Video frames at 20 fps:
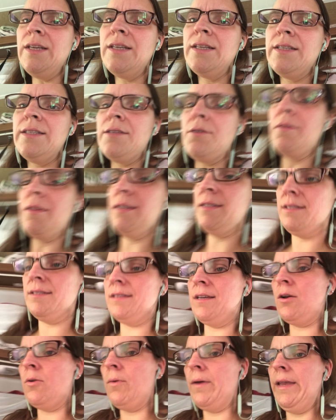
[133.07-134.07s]
so this is
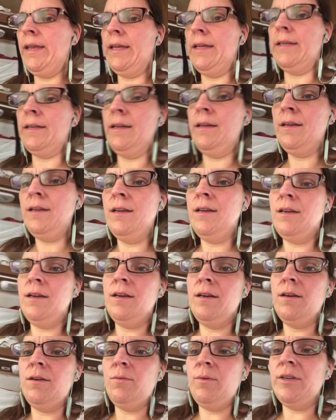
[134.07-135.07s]
a queen,
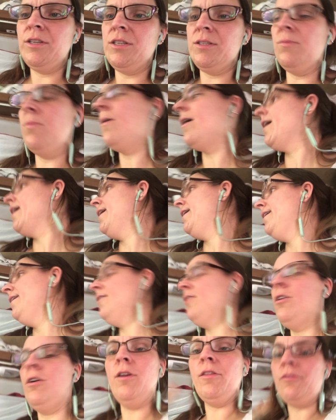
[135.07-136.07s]
which is why
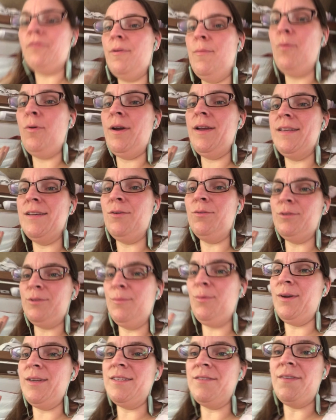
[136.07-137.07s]
all three the older
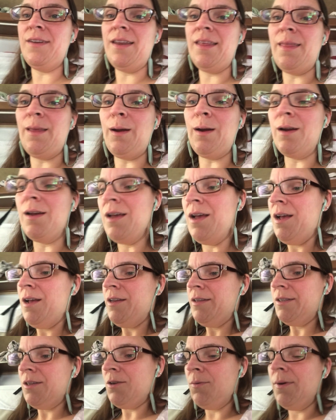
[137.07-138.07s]
boys fit in there.
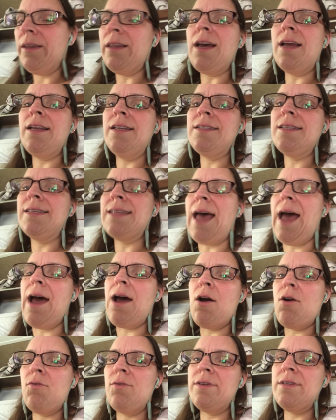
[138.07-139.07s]
So when Linus is
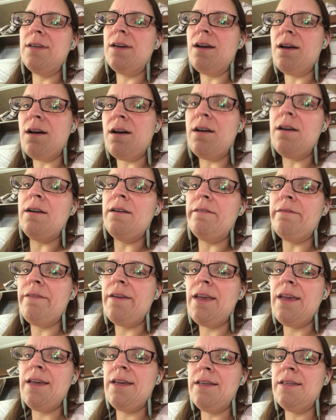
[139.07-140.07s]
out of
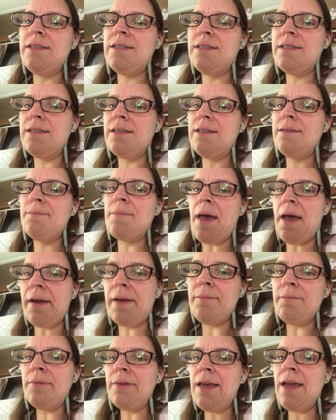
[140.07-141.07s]
his pack
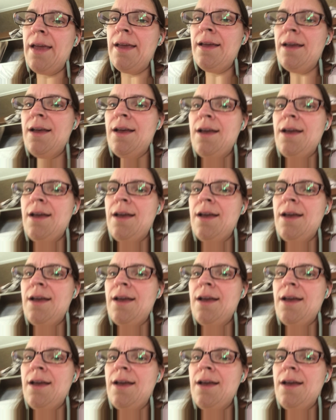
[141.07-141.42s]
and play,